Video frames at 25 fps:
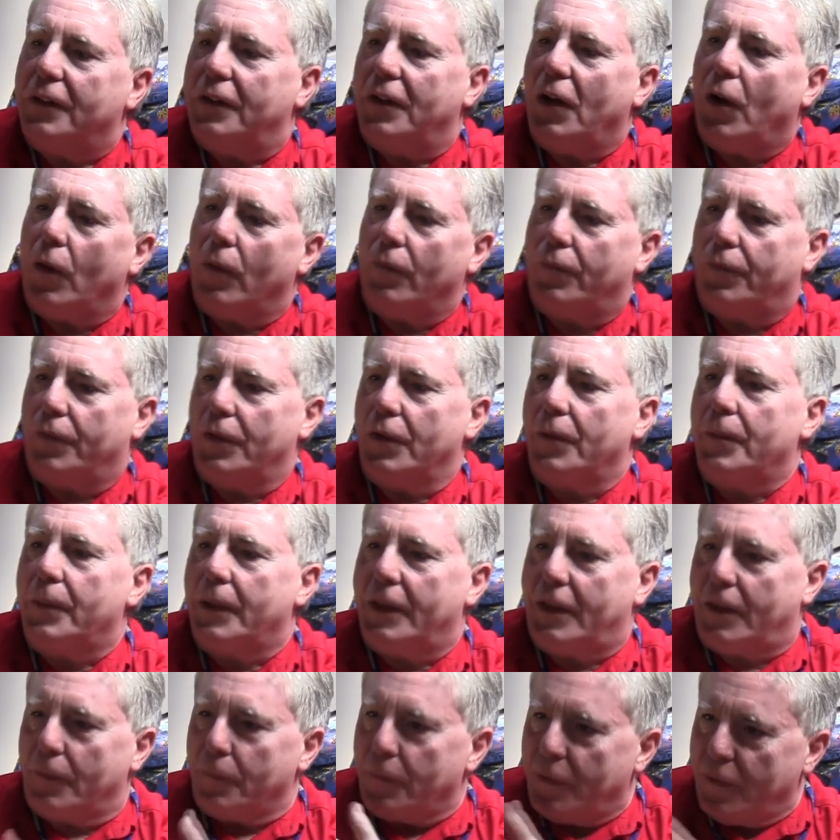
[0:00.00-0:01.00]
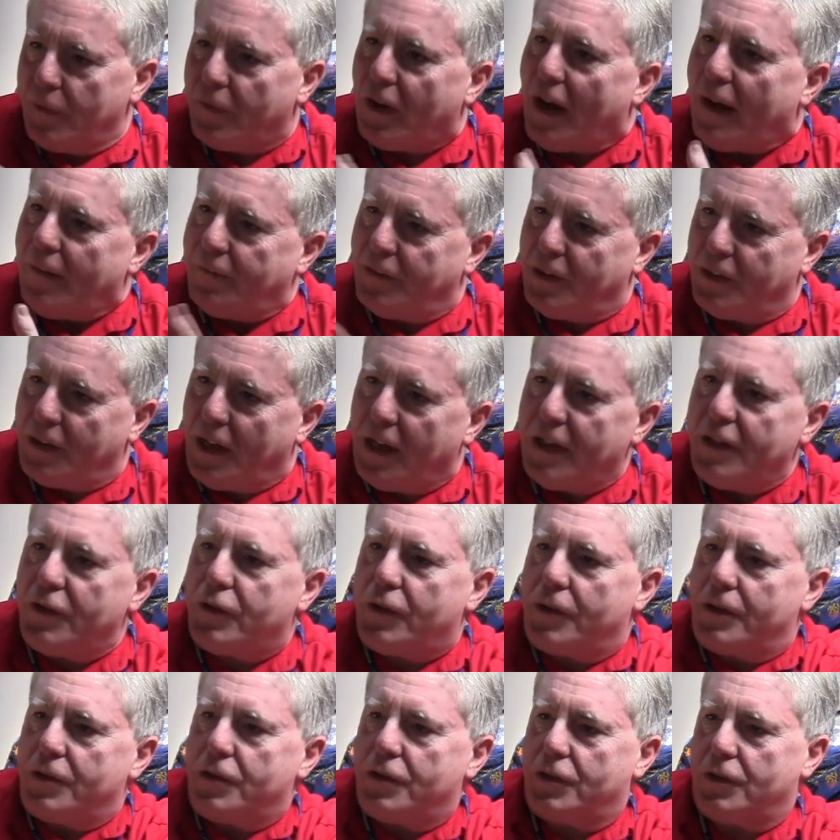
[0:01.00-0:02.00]
and hopefully we can revive the
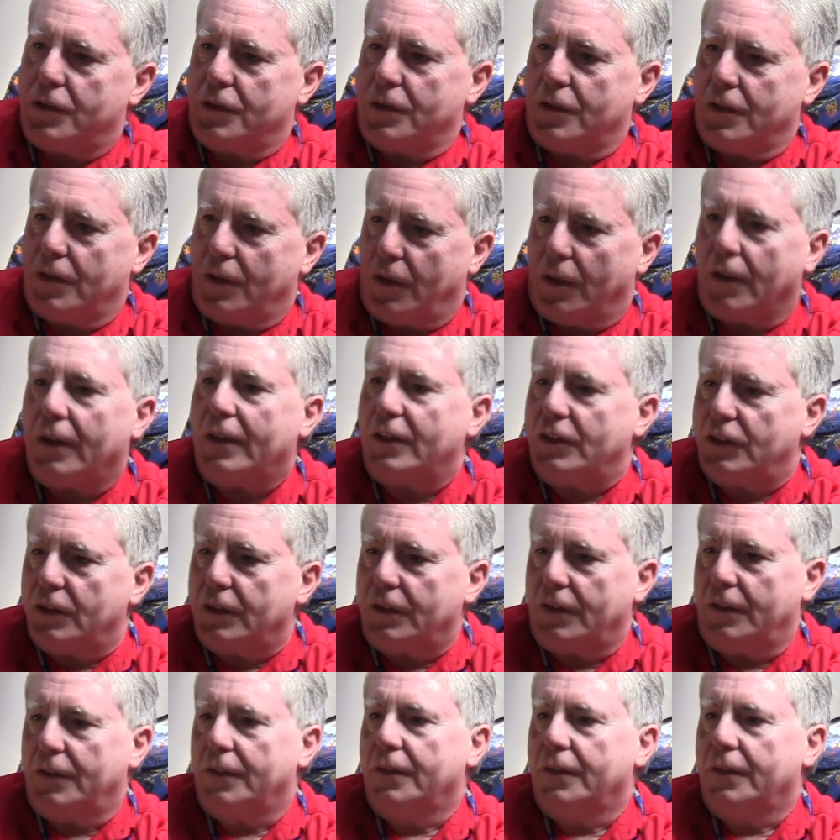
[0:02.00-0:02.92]
nitrous cars here.